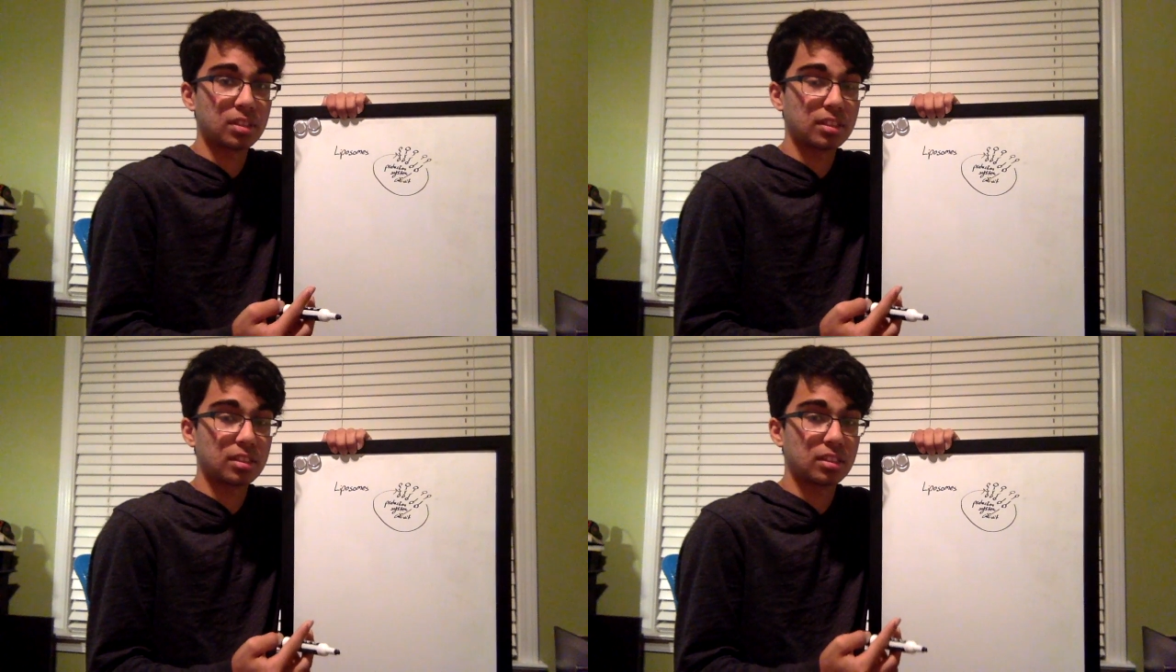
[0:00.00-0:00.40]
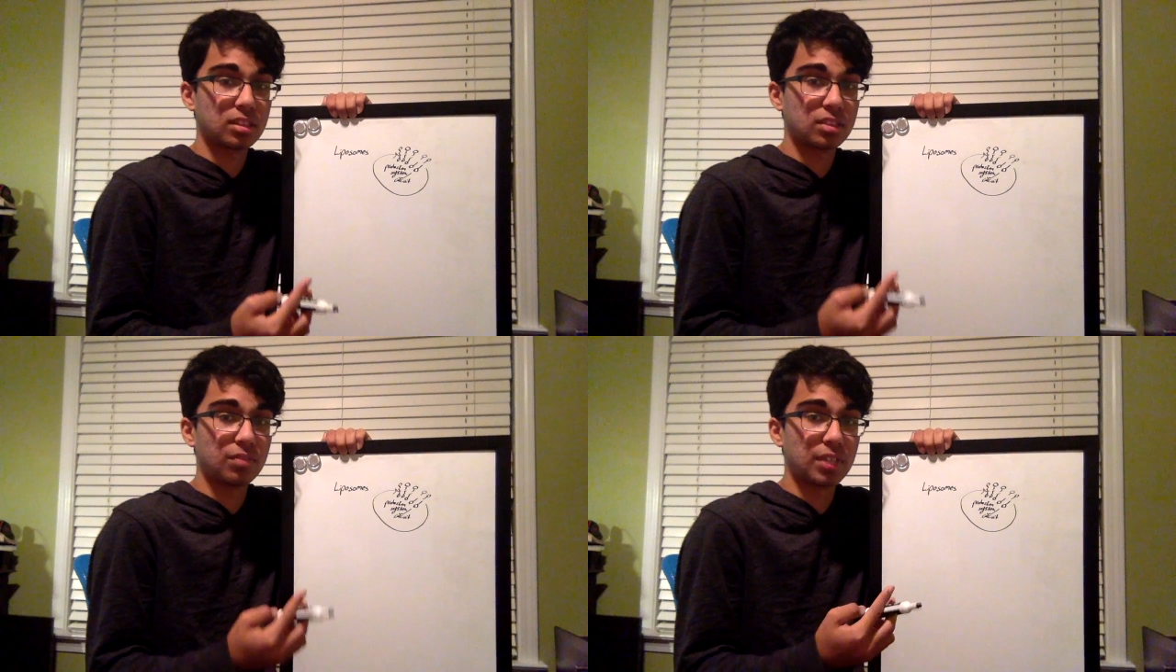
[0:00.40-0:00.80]
Is
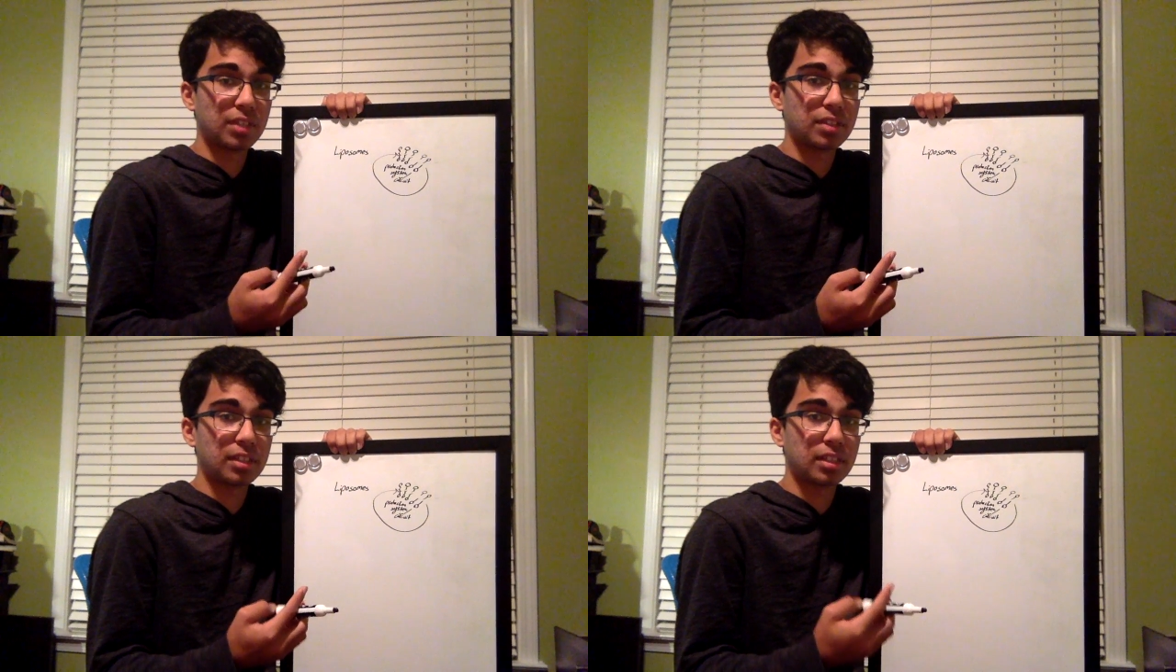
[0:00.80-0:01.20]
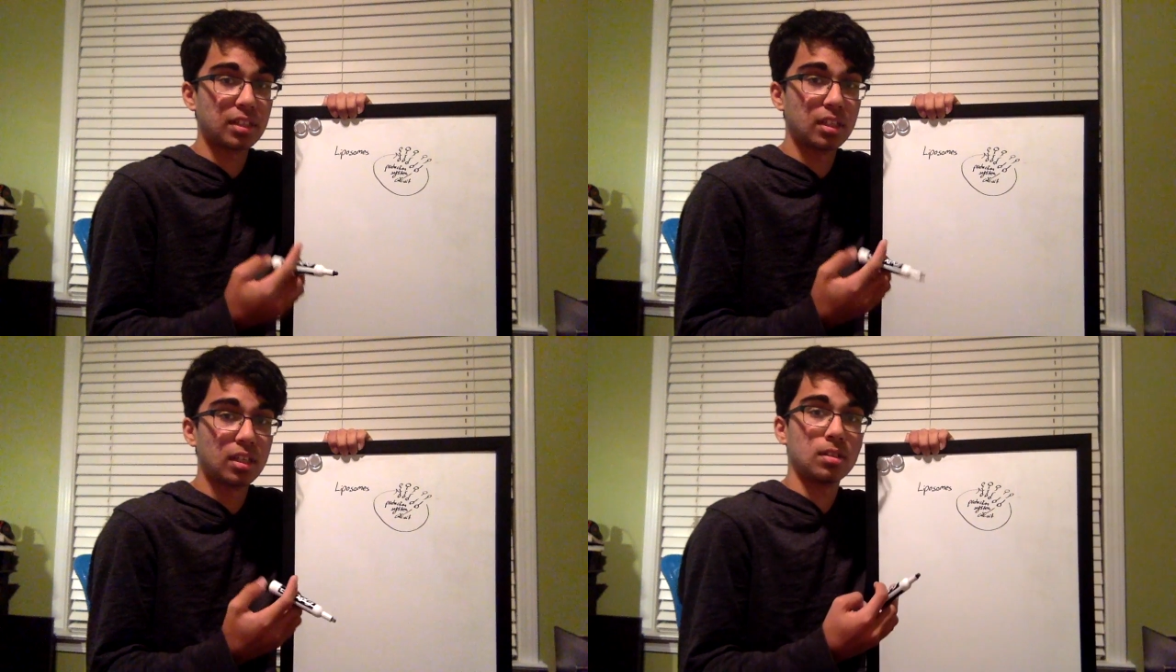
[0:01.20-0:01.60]
just very
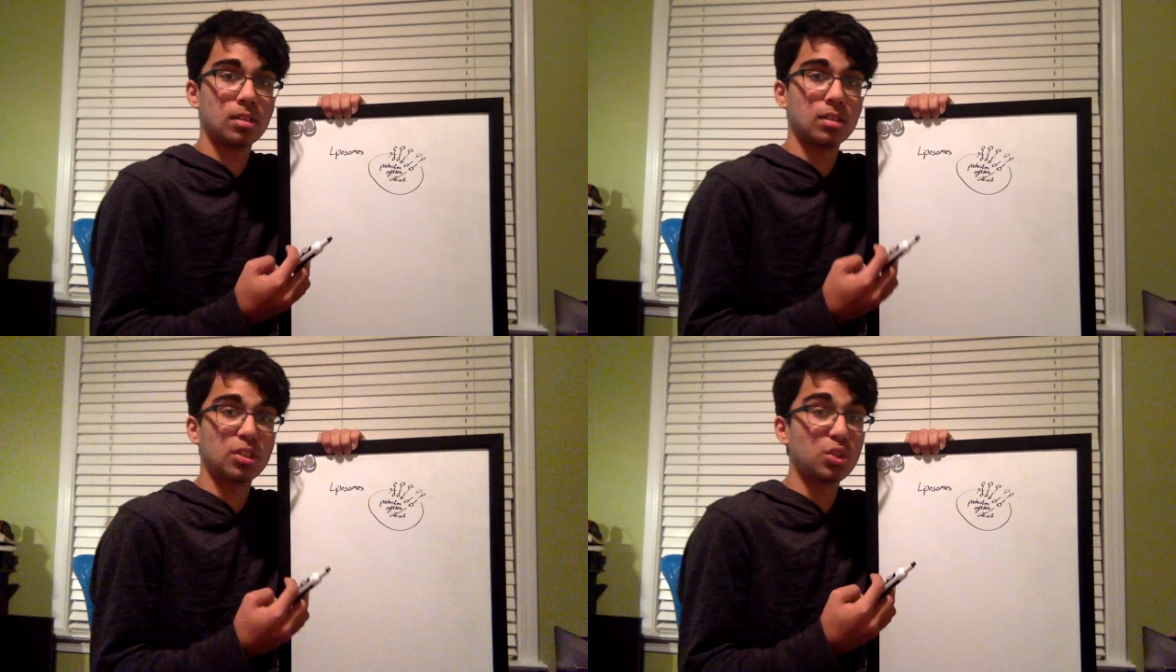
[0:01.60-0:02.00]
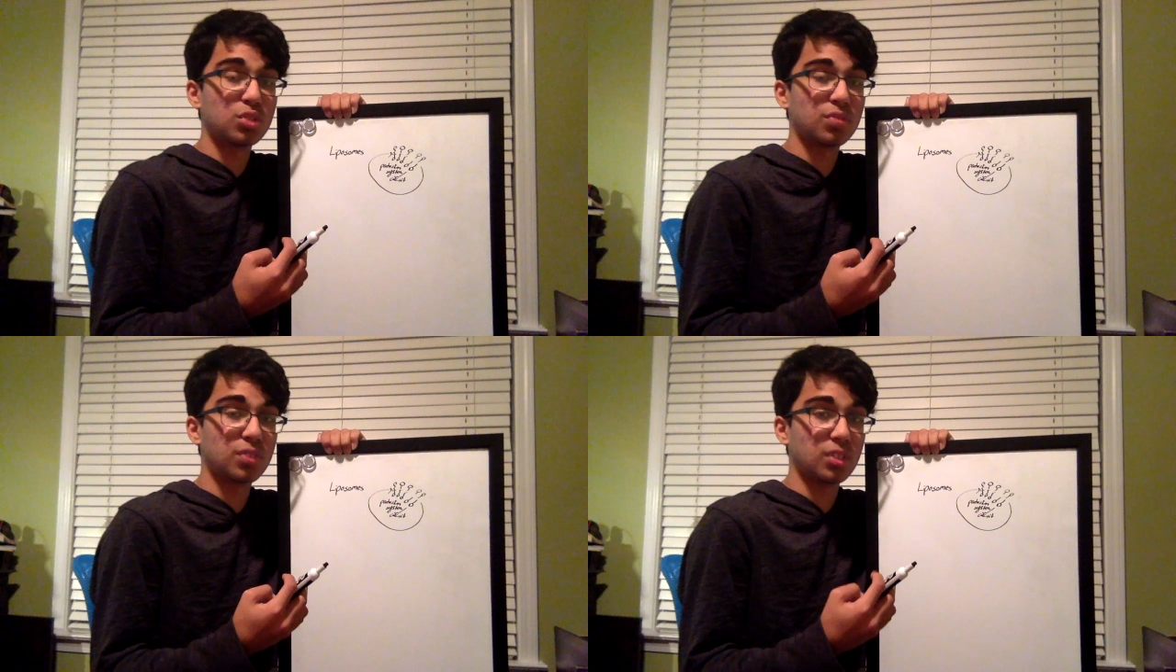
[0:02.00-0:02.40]

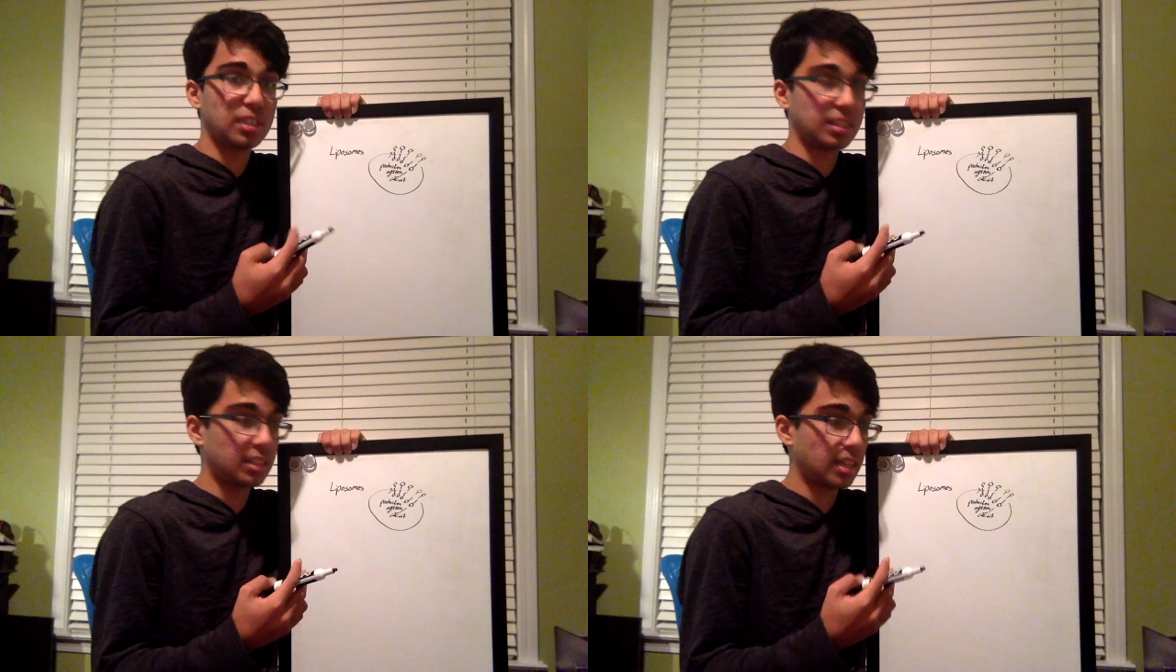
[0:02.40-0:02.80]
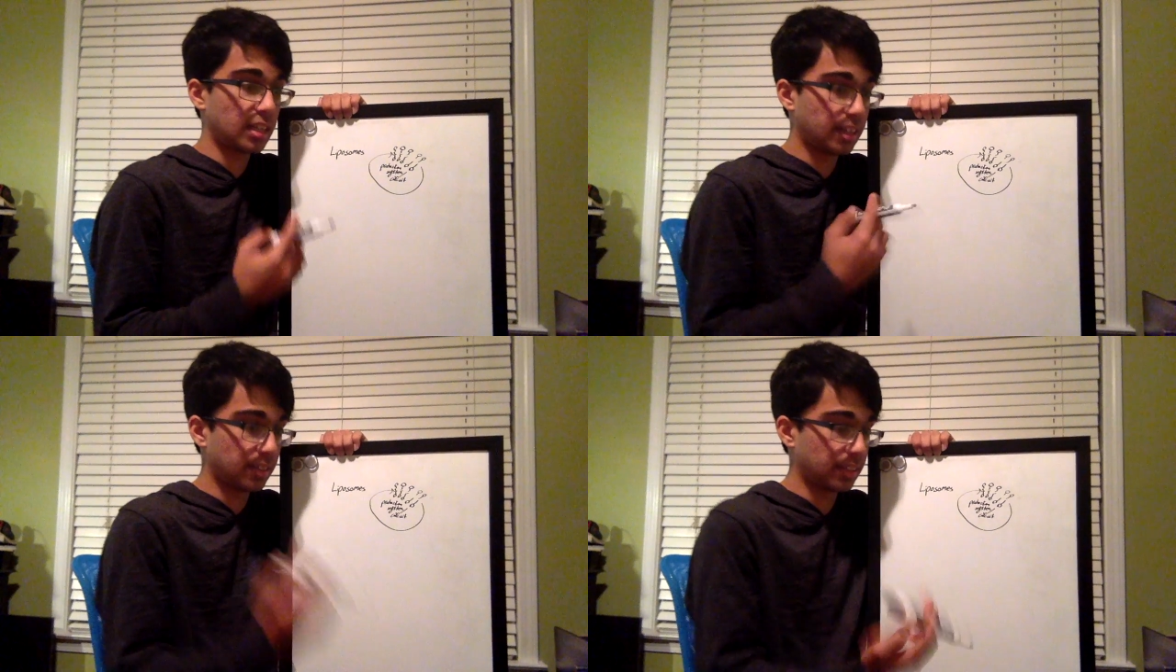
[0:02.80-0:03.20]
useful in
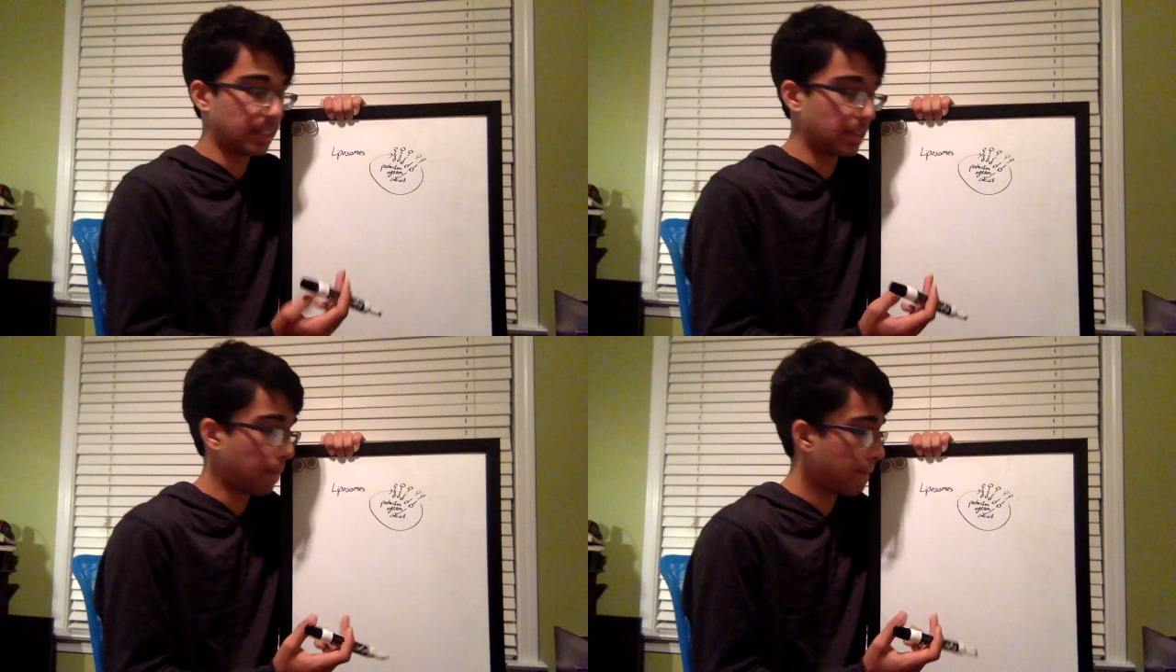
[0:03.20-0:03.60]
that area.